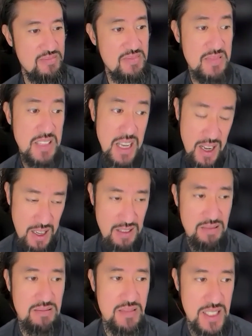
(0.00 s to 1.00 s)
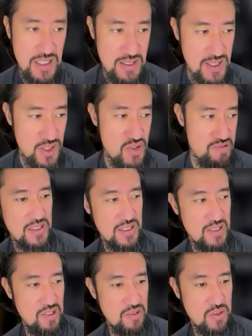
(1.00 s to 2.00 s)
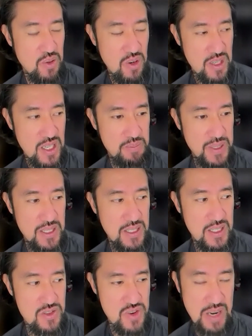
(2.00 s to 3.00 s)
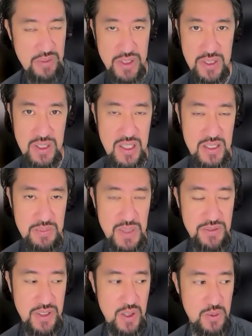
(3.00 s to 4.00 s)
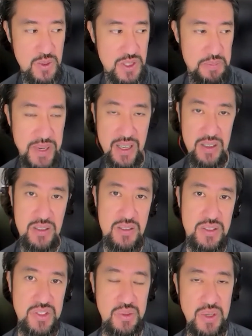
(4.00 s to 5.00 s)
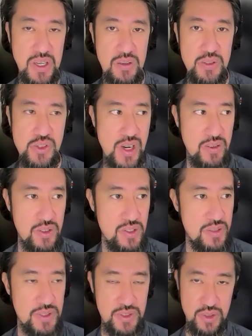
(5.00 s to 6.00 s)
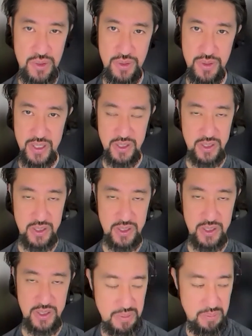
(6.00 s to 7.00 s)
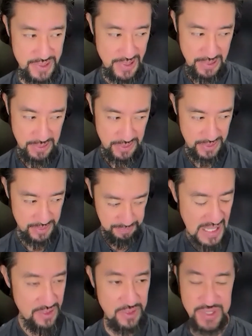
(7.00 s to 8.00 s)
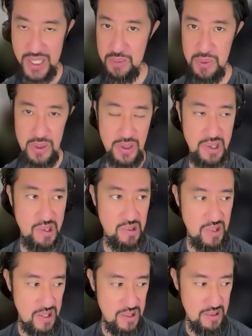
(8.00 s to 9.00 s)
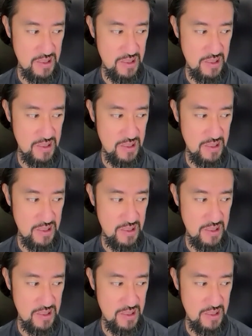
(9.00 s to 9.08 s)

Yeah, that's true. Growing up, I traveled a lot. My father was a banker, so we always traveled every 2, 3 years. We go someplace else, so Singapore or Hong Kong.